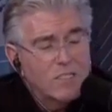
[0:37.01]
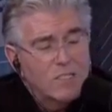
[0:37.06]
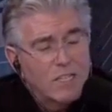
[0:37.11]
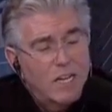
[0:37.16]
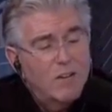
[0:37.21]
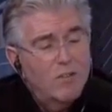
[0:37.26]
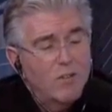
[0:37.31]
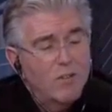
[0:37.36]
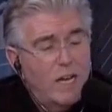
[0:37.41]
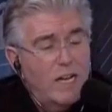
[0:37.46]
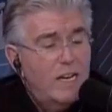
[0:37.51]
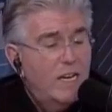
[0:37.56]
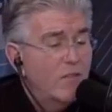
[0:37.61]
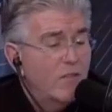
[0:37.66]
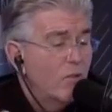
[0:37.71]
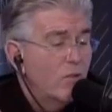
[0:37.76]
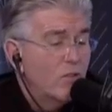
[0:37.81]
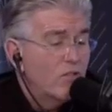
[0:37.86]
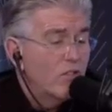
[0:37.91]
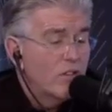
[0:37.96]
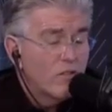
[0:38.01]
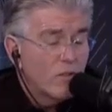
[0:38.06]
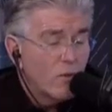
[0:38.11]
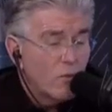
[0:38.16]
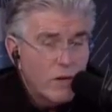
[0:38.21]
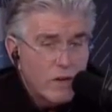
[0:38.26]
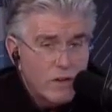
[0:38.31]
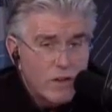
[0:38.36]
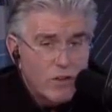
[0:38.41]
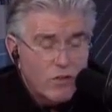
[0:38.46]
So now wasn't even
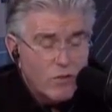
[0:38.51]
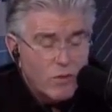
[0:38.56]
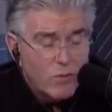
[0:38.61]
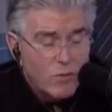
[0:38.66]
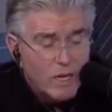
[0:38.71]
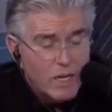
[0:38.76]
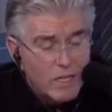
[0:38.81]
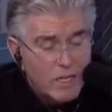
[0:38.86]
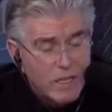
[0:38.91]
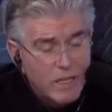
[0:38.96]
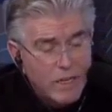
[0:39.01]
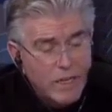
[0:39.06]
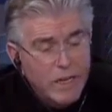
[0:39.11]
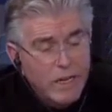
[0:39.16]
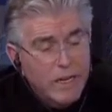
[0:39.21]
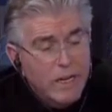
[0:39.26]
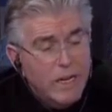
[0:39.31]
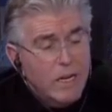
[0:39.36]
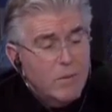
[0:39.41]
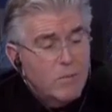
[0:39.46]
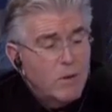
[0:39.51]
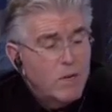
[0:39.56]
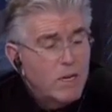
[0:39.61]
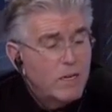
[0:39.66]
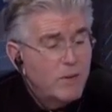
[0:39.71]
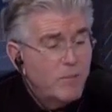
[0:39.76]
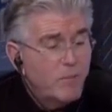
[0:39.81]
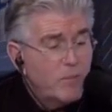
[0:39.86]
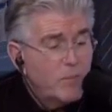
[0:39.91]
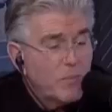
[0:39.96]
aware of this for a while, but